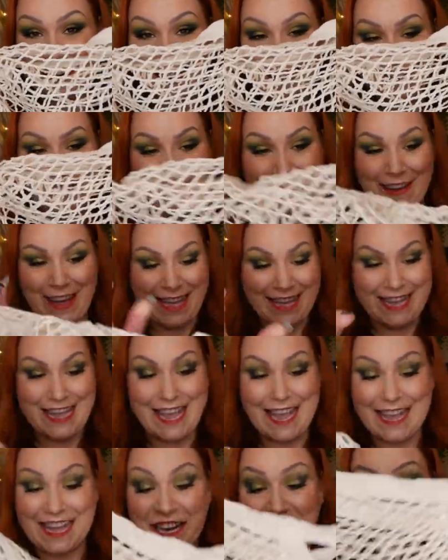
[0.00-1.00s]
lightweight,
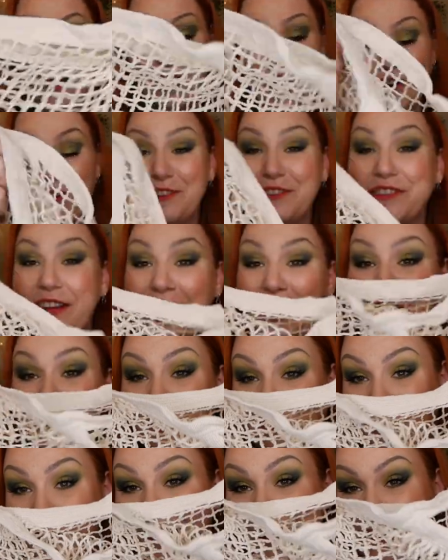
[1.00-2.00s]
it can hold a
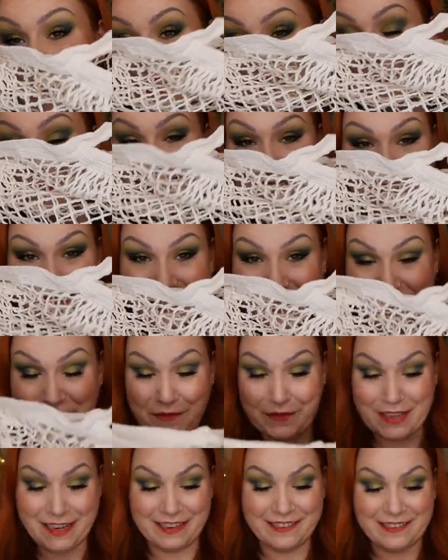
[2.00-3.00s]
lot. It is
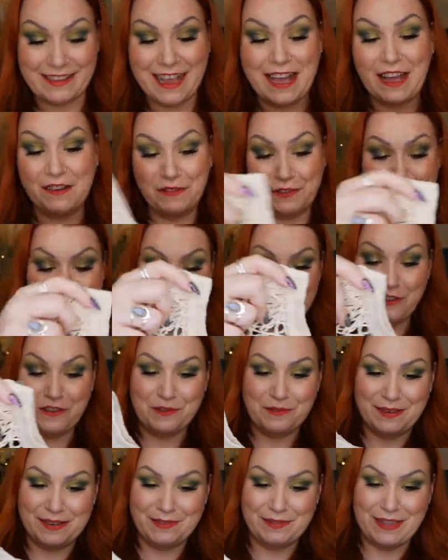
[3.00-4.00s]
deceiving because I have already
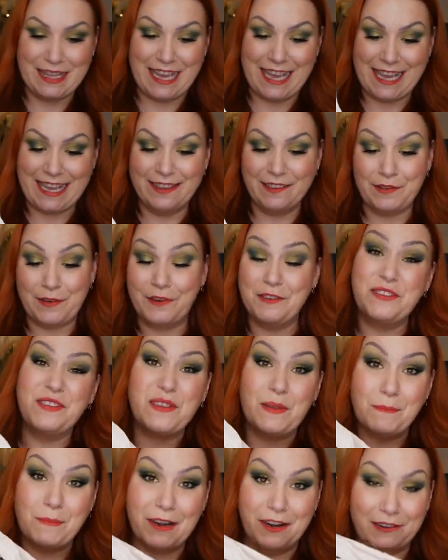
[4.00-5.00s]
got one of these, very
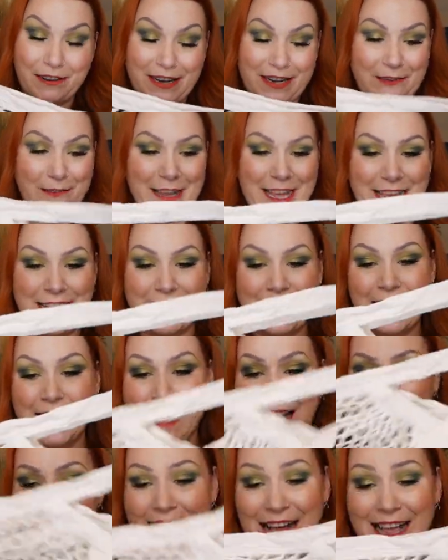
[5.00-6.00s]
similar anyway,
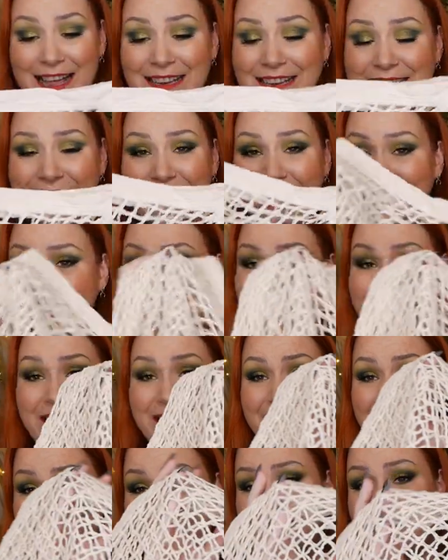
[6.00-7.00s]
and yeah,
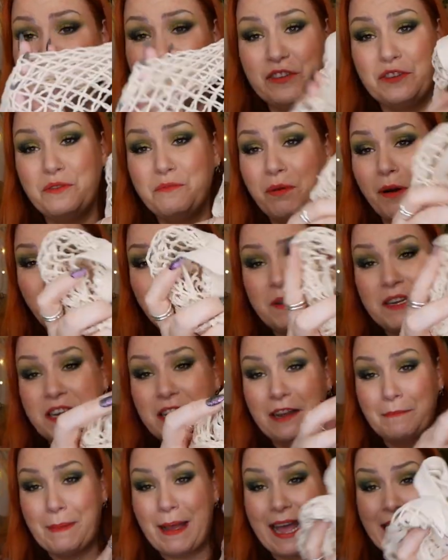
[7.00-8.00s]
easy to pop in
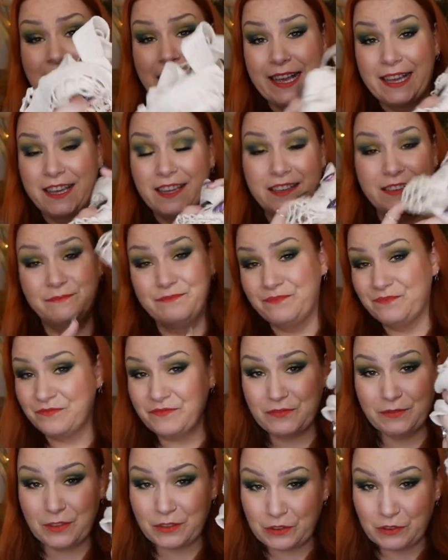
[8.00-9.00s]
your bag
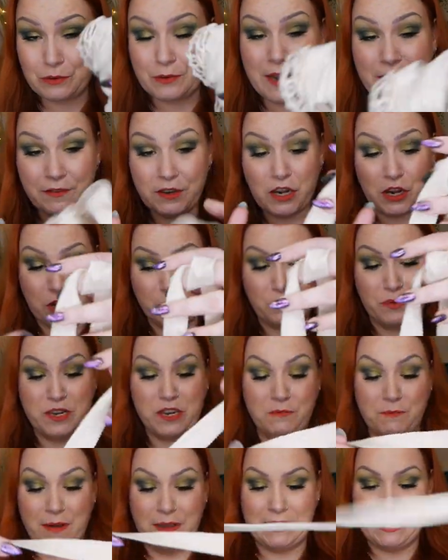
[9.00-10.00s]
because you never know when
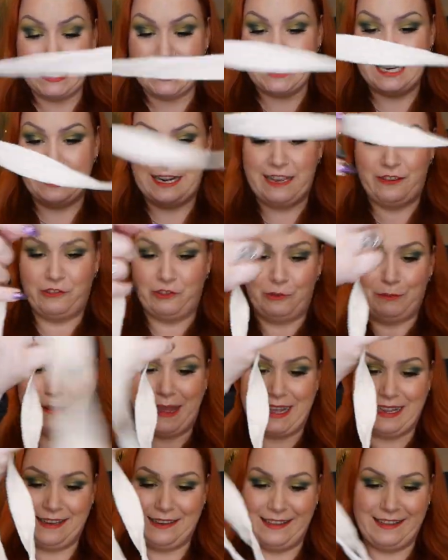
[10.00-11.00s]
you might need an extra
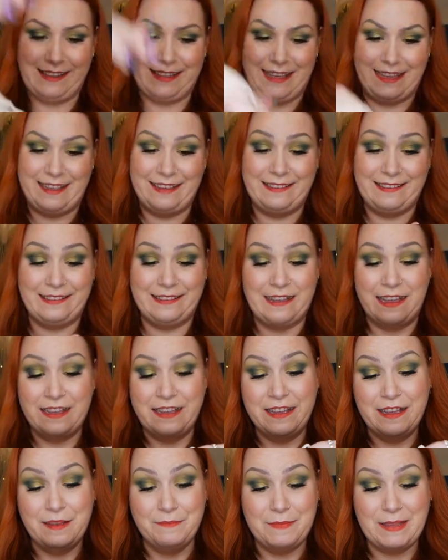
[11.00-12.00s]
bag like this.
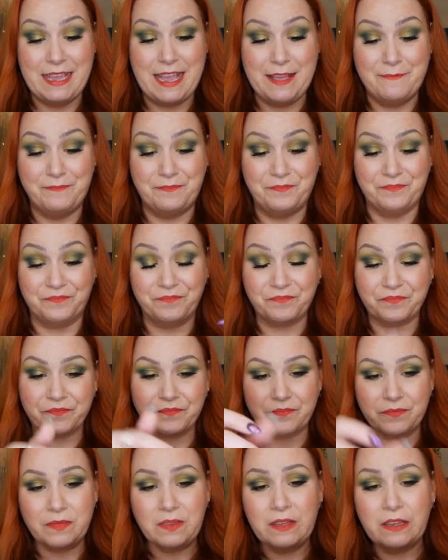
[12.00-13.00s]
But yeah,
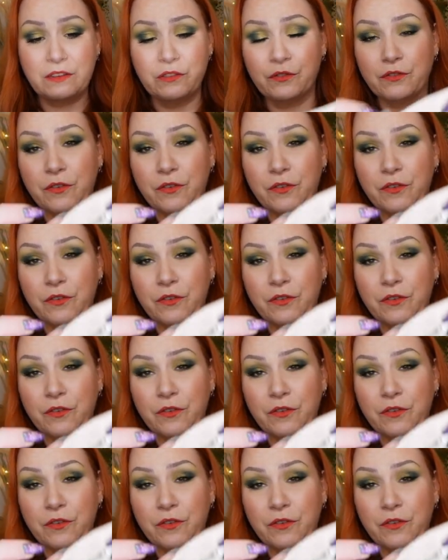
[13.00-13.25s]
it's